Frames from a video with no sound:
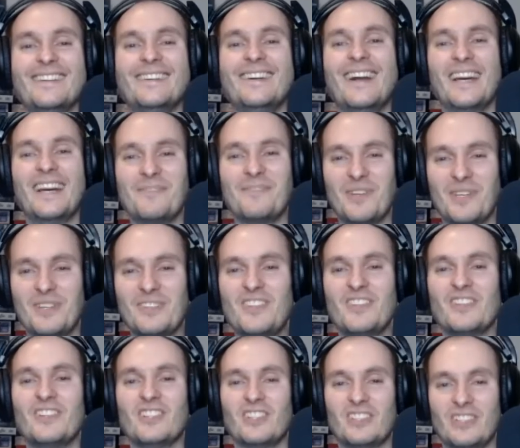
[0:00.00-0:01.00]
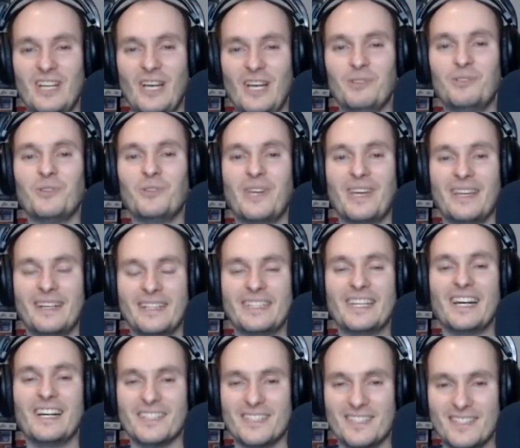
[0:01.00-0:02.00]
Right, because you're not allowed to carry
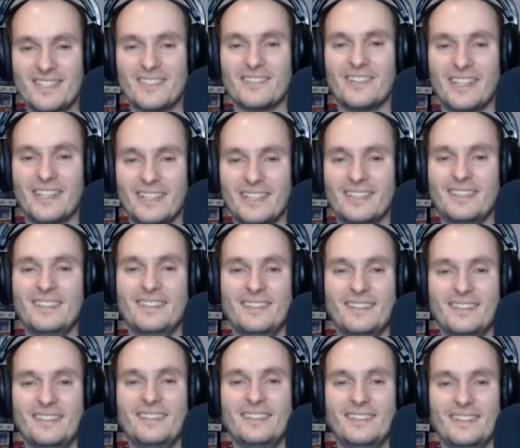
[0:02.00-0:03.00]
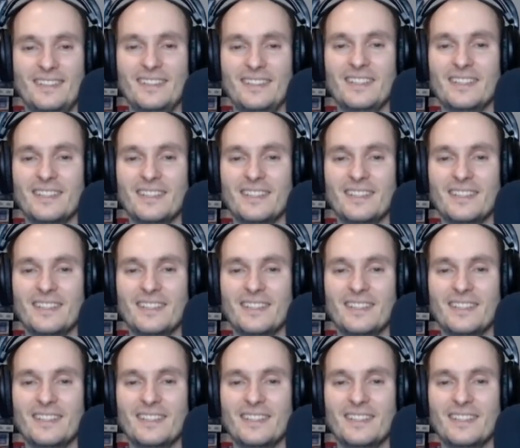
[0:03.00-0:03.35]
guns, right? In